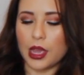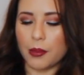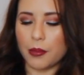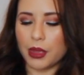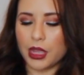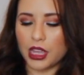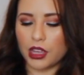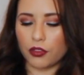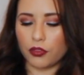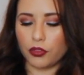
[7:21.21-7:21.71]

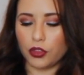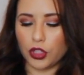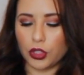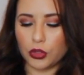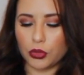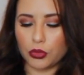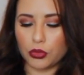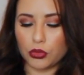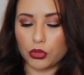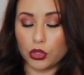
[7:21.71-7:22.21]
but if
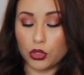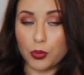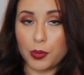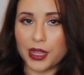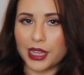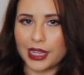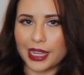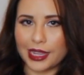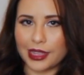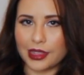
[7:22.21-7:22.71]
you loop
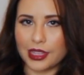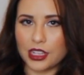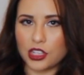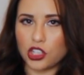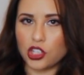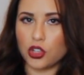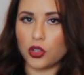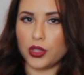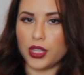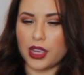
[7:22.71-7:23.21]
it like
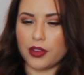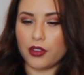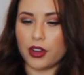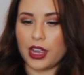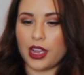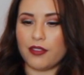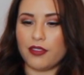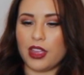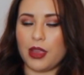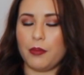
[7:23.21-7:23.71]
this, you'll never
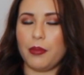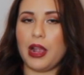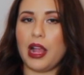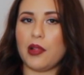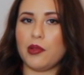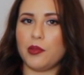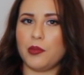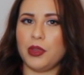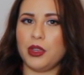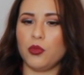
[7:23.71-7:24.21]
have that
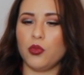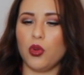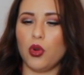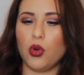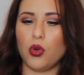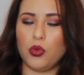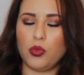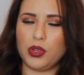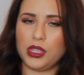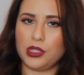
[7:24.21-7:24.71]
problem. It will
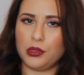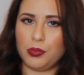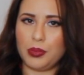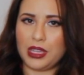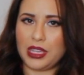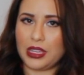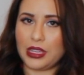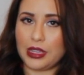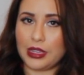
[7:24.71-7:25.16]
always be